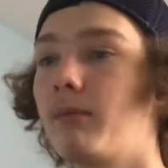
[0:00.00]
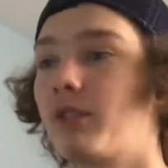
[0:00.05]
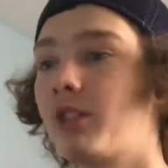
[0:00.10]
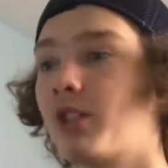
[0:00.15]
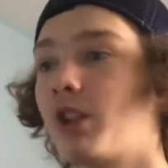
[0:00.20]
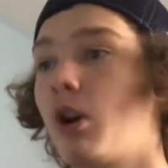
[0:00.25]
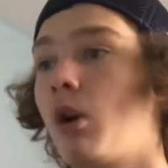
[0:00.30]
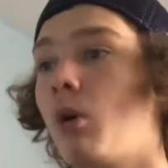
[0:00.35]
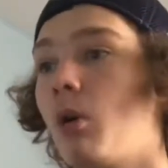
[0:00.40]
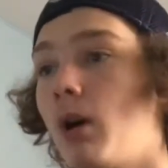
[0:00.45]

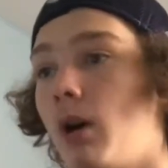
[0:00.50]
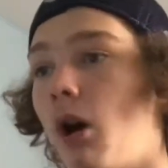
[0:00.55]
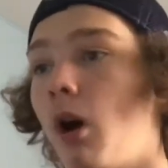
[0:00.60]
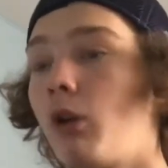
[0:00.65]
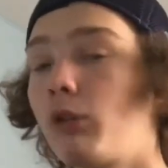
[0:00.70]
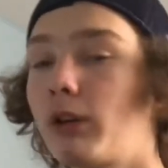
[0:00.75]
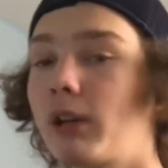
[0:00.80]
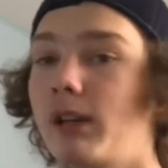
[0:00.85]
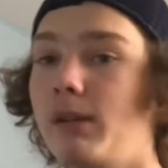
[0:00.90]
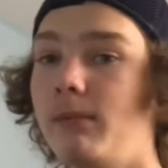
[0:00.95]
So
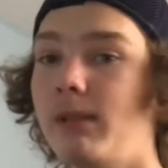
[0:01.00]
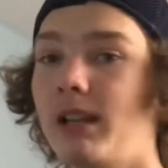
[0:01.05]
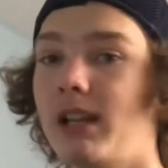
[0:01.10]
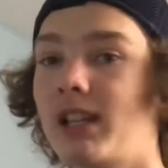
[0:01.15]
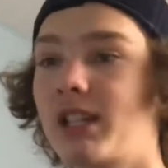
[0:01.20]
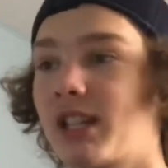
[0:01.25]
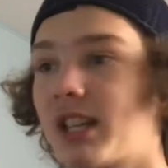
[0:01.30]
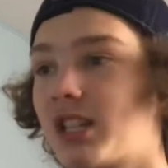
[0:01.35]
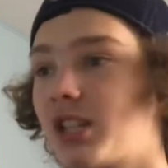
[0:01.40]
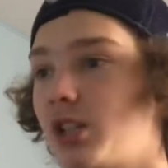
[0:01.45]
already being
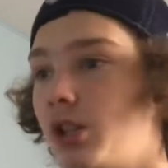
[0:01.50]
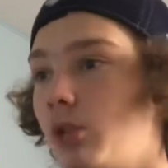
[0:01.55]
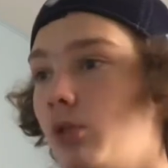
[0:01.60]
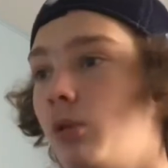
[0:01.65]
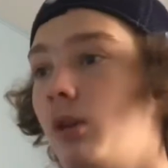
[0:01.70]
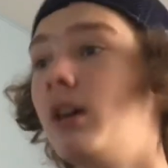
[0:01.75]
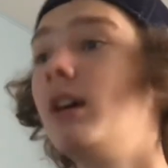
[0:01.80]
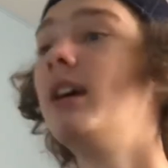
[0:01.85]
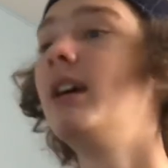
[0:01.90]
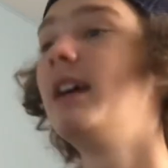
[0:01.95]
6'2"
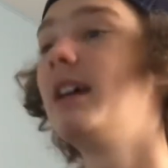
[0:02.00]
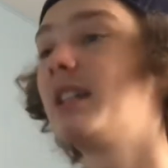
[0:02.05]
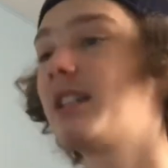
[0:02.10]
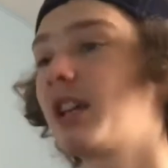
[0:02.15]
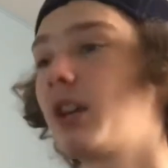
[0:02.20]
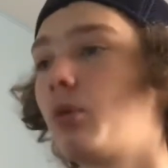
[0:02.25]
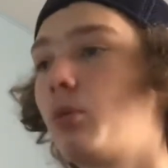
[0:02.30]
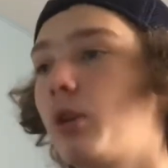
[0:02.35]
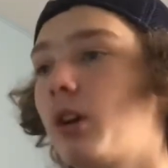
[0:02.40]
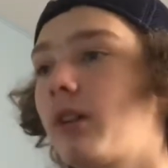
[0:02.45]
is going
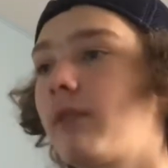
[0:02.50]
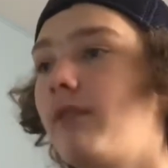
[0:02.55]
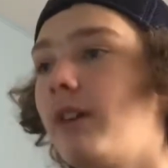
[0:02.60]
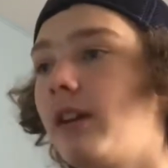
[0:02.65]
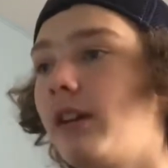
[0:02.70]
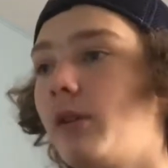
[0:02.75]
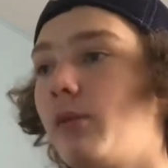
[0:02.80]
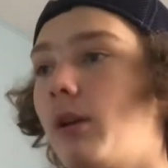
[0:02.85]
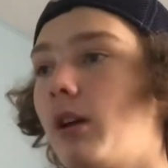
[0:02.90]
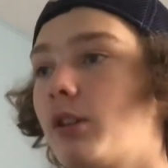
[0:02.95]
to work
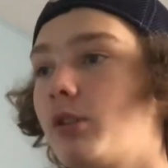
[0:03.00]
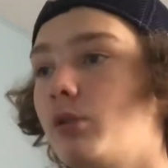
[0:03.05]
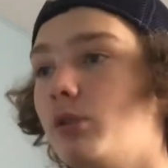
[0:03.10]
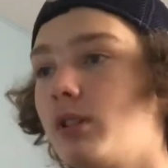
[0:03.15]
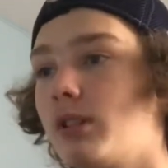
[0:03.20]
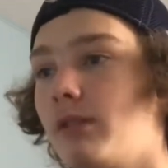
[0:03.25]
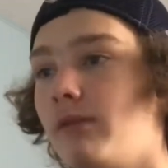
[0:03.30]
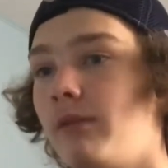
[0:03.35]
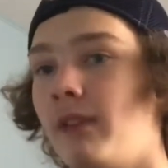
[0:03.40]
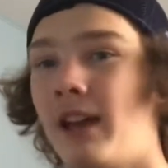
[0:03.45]
very well to his
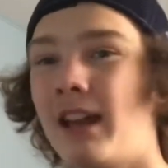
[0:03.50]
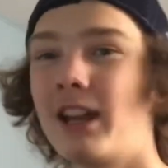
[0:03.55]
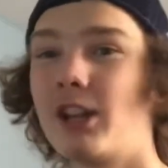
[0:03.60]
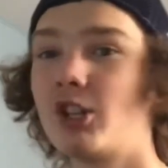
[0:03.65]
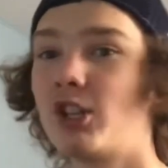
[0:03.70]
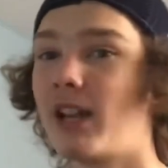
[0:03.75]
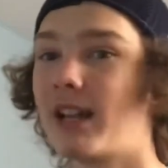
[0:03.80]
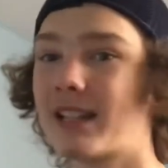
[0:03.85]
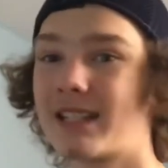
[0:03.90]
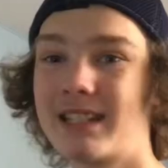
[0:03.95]
advantage.
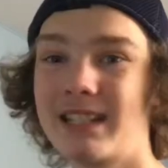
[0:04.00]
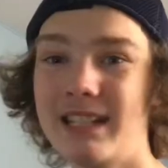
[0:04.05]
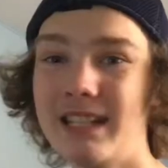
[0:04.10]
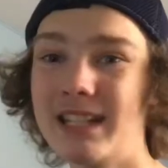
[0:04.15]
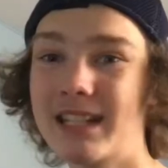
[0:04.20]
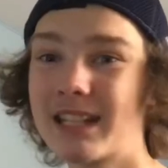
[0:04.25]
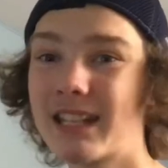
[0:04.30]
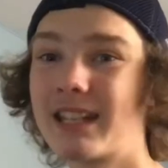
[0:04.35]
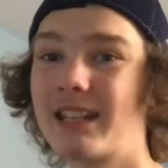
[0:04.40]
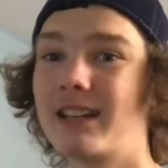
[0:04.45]
He has
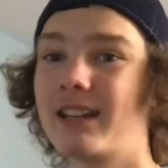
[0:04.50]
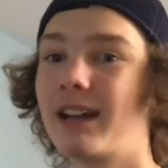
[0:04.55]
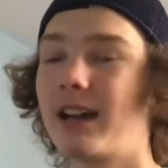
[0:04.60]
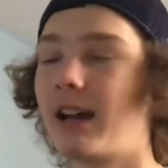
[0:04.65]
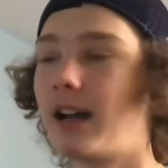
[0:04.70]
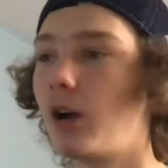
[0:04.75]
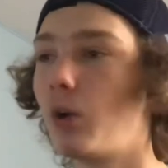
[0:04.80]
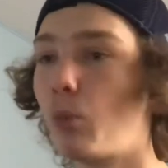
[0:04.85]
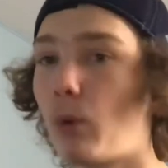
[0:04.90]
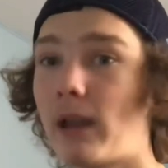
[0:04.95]
decent
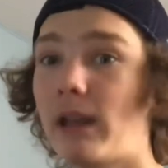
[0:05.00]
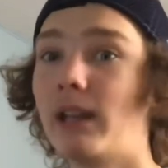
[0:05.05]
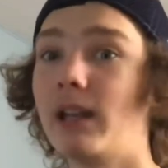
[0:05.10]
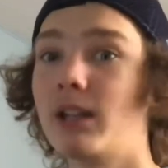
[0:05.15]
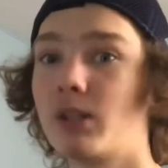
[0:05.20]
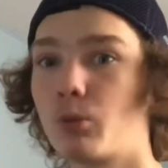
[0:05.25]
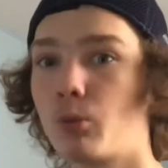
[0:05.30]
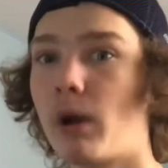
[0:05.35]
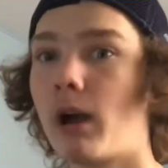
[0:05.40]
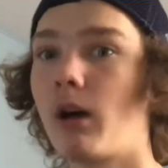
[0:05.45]
weight
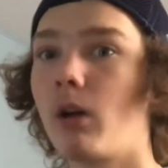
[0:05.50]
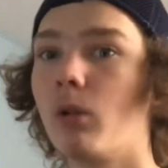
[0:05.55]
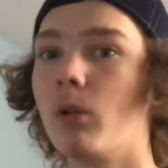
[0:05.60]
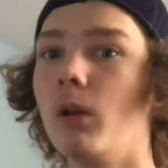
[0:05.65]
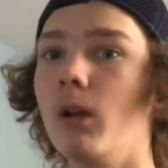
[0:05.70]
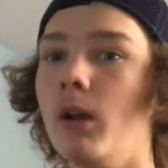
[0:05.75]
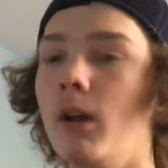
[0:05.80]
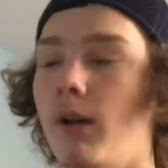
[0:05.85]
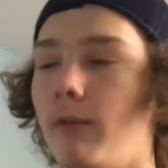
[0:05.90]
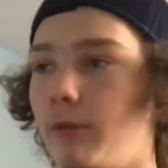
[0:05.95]
as well
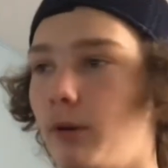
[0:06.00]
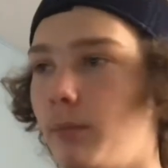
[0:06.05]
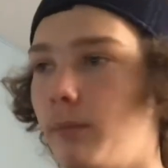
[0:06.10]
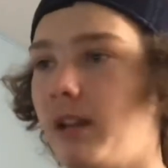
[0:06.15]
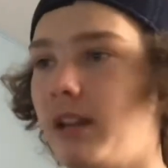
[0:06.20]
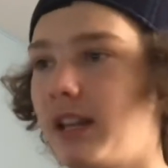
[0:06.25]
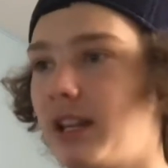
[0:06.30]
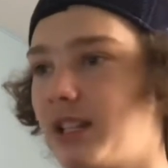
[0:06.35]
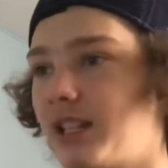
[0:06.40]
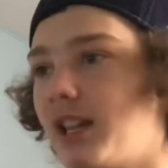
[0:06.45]
for
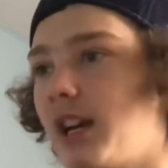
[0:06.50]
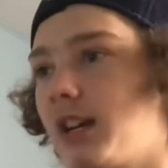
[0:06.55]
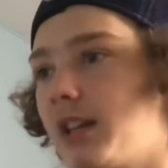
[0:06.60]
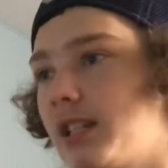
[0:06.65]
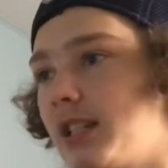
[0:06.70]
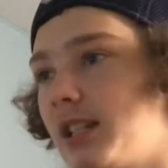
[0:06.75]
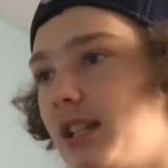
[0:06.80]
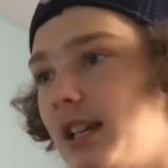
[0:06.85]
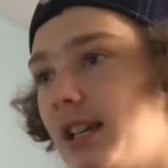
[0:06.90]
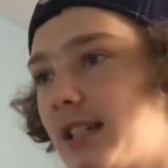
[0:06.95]
being as young
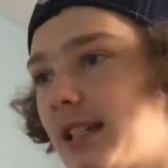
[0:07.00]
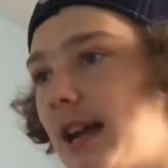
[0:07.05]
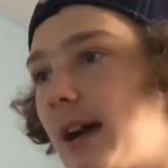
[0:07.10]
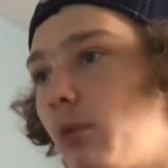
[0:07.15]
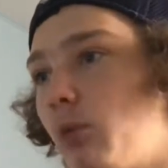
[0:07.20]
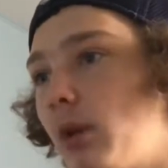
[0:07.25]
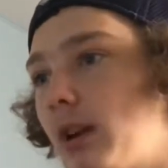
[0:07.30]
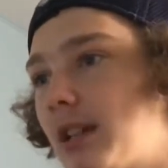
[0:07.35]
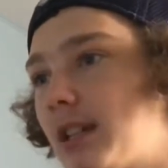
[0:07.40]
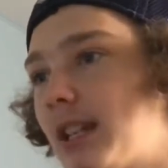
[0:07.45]
as he is at
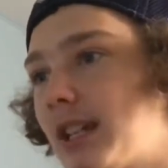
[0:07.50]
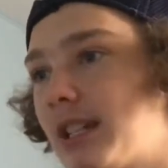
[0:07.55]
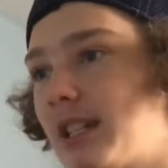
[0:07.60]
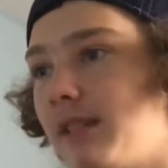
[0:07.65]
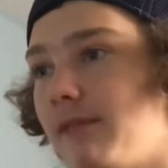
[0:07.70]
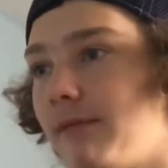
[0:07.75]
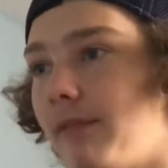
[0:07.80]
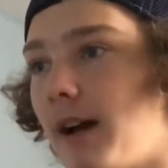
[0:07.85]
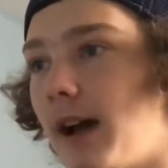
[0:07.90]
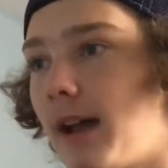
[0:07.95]

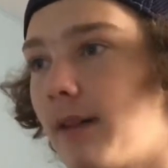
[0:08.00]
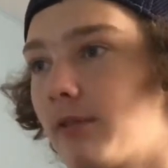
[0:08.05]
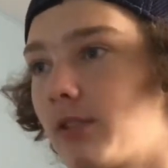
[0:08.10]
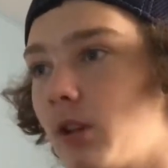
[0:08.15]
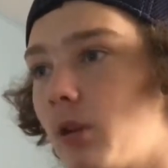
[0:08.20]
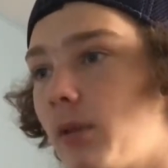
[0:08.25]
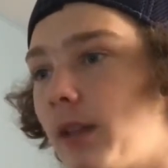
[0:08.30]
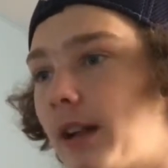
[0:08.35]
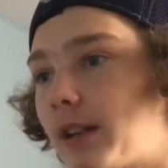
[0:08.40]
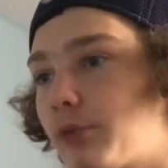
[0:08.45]
165,
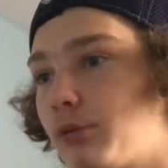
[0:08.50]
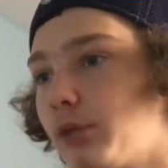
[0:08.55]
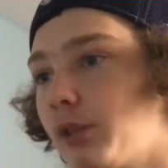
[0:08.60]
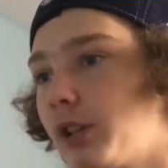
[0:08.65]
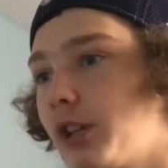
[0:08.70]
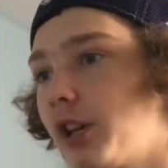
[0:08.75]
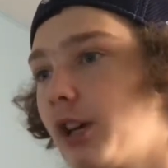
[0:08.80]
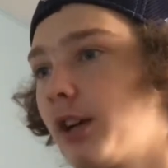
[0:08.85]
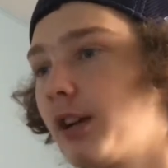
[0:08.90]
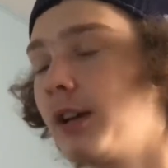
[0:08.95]
so that's really
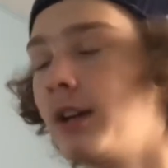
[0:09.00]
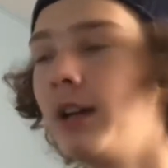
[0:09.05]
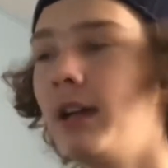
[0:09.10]
good.